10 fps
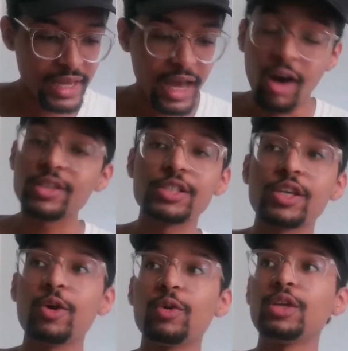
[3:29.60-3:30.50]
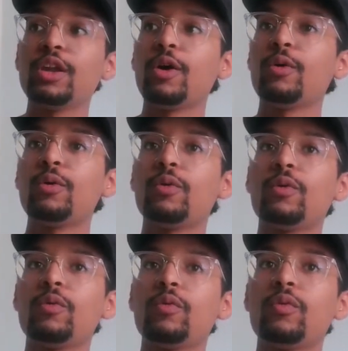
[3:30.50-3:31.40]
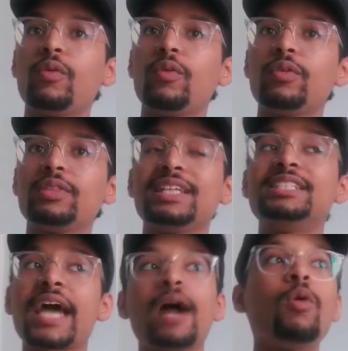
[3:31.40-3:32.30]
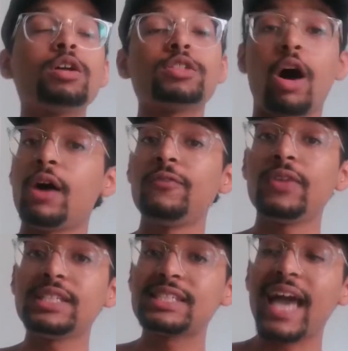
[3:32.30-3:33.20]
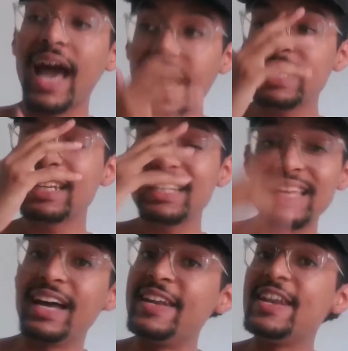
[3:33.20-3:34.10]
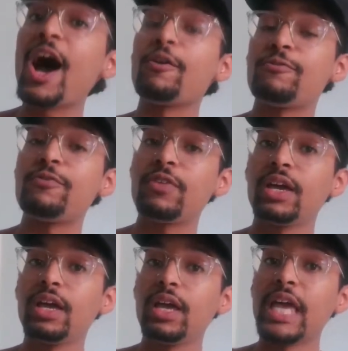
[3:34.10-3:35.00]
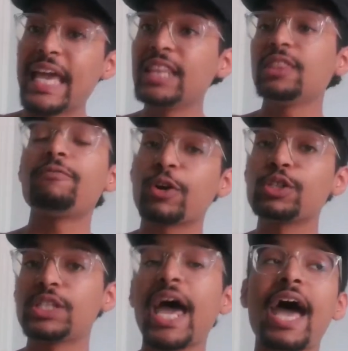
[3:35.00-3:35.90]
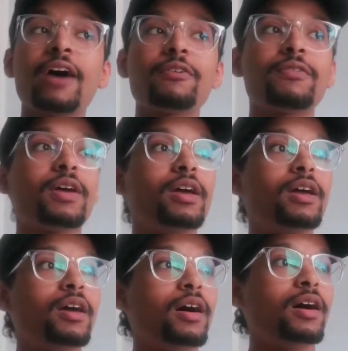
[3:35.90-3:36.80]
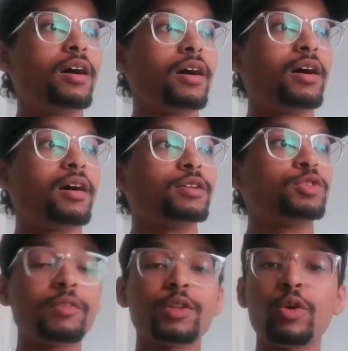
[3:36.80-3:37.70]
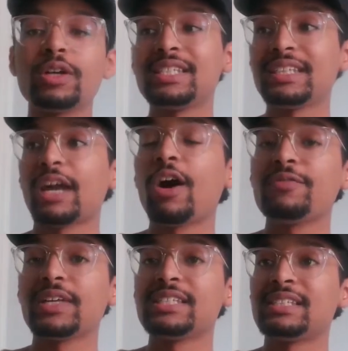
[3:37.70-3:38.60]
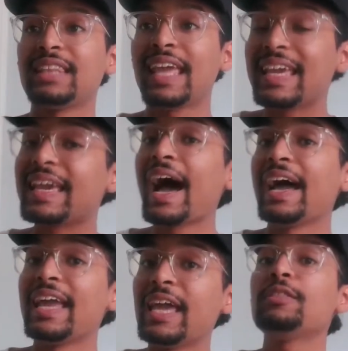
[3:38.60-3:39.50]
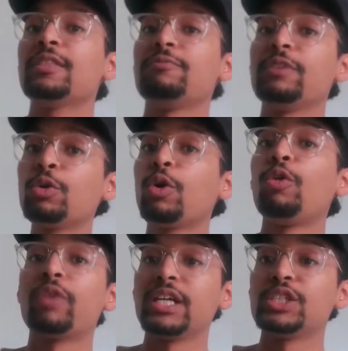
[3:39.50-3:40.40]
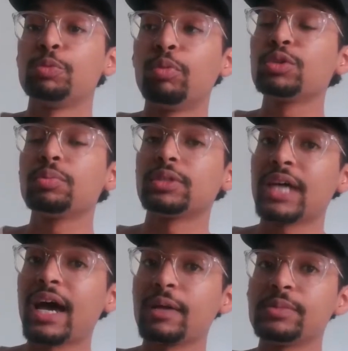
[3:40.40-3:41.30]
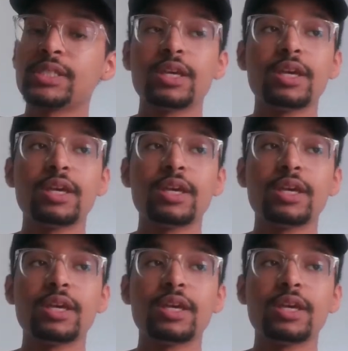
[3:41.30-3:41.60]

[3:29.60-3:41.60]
also, you know, the Jaguars offense kind of did enough in the first half. Trevor Lawrence and that offense, they got in the field goal range multiple times.